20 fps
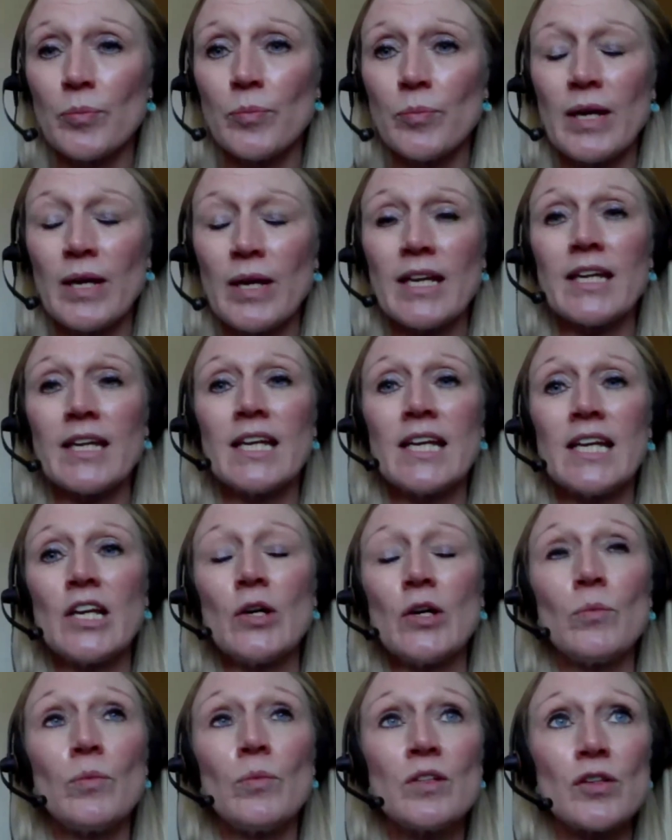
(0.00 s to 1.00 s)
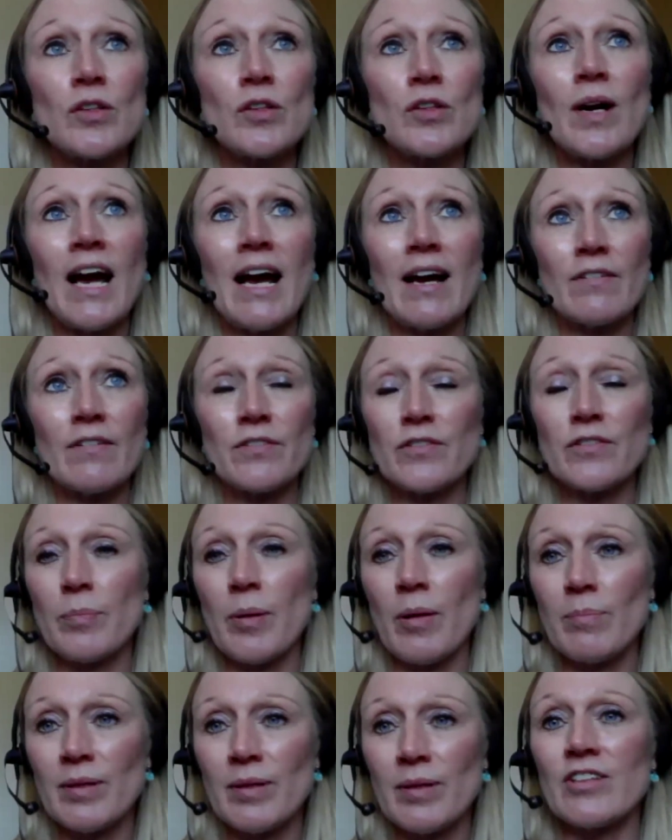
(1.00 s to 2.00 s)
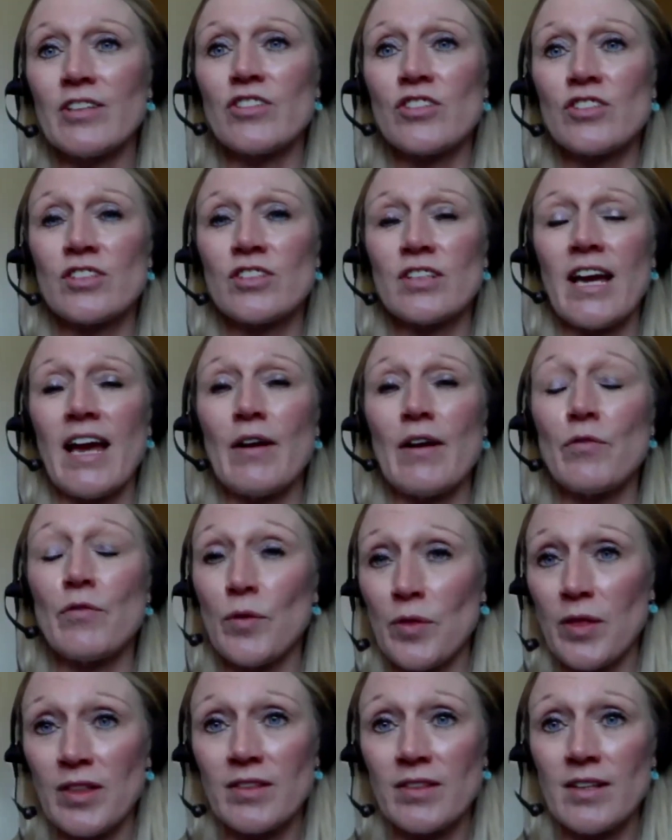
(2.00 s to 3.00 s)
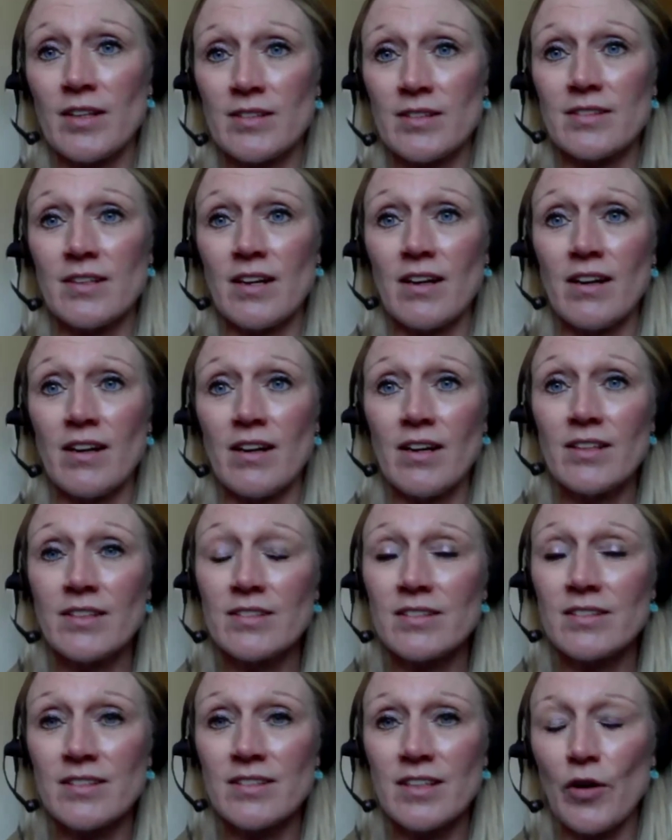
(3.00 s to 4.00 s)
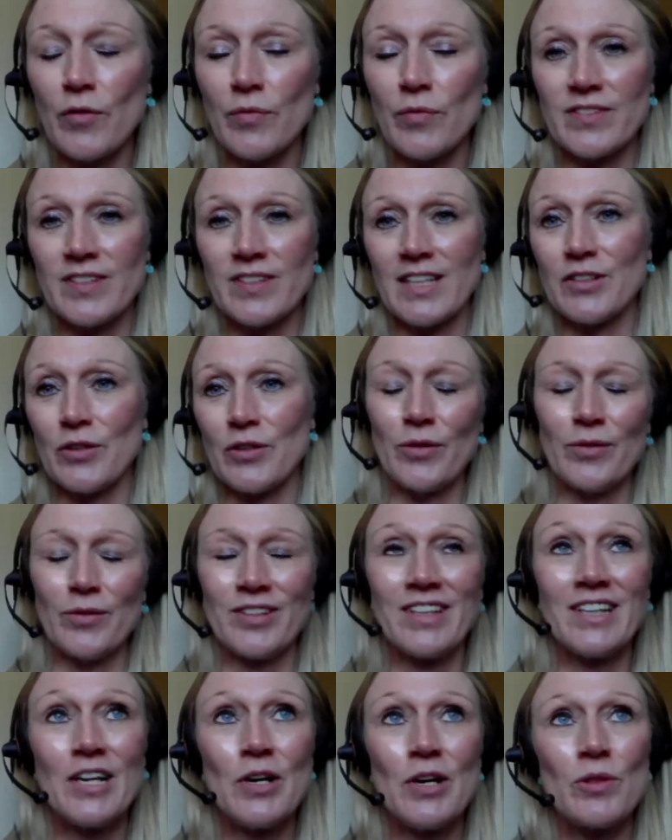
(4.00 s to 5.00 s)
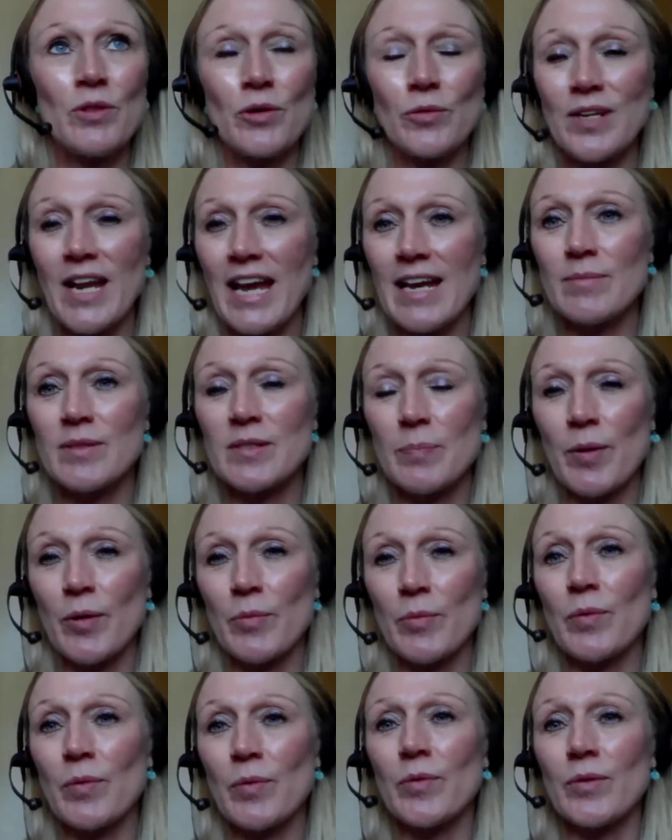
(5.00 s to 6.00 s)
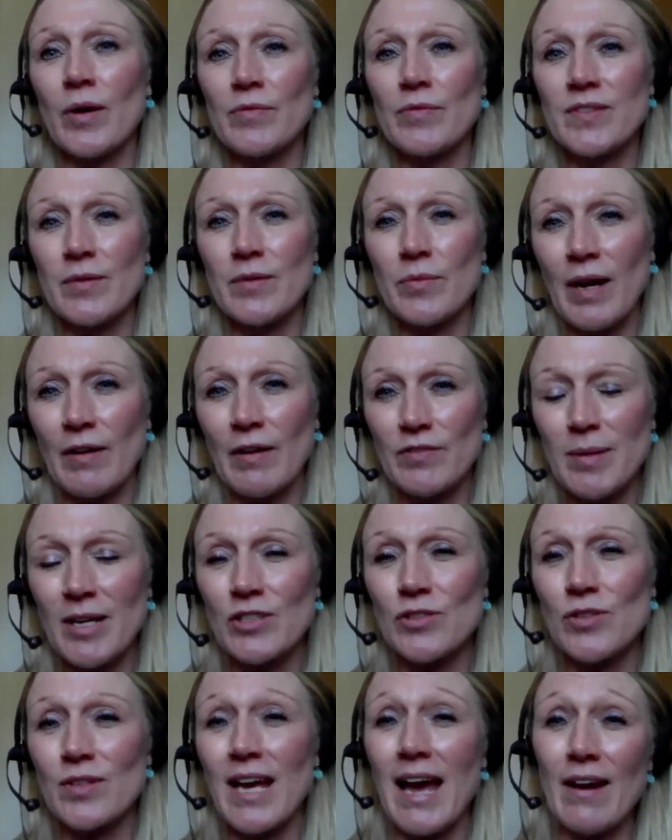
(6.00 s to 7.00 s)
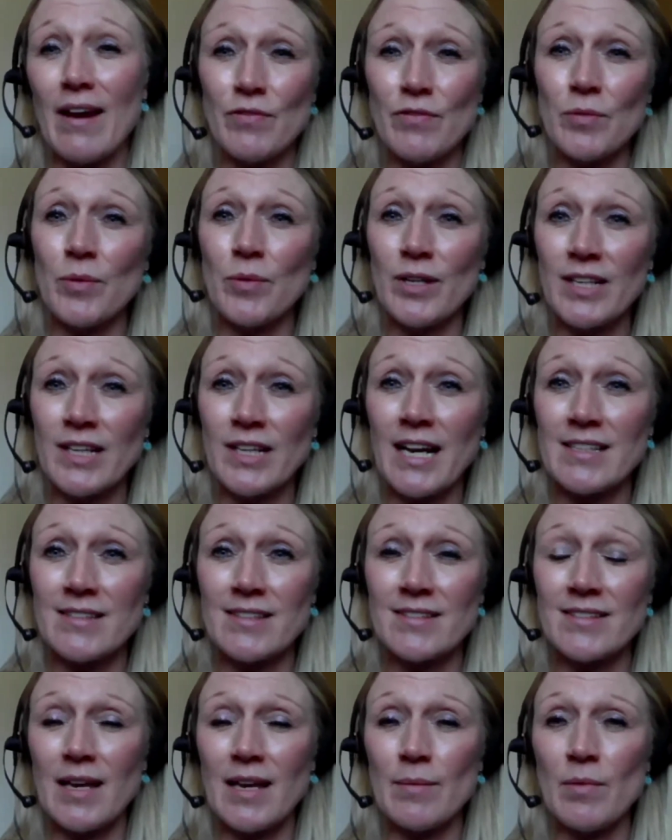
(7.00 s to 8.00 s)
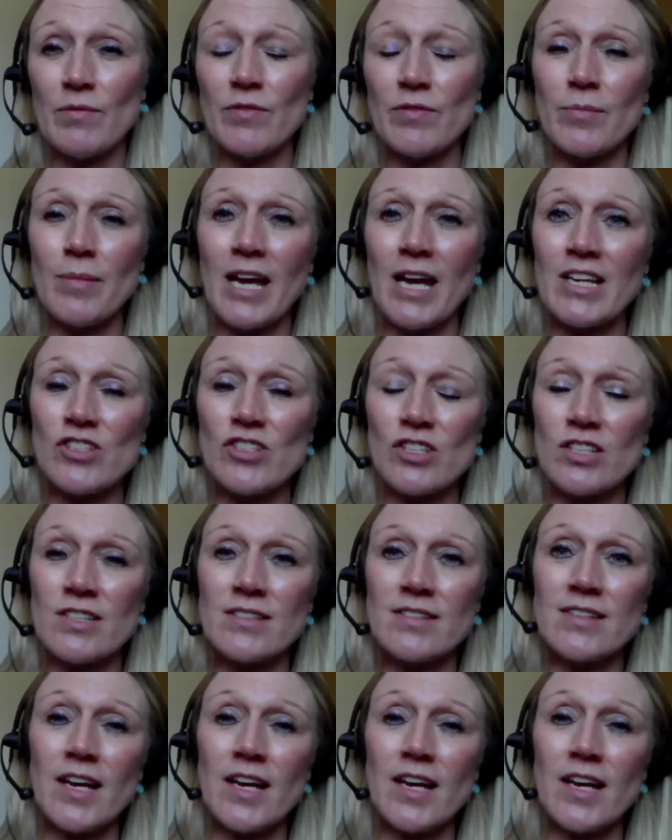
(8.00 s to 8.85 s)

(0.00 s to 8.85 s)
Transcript: We do have to publish everything that's asked, obviously not with your names, but we have to make sure that everyone gets the same information.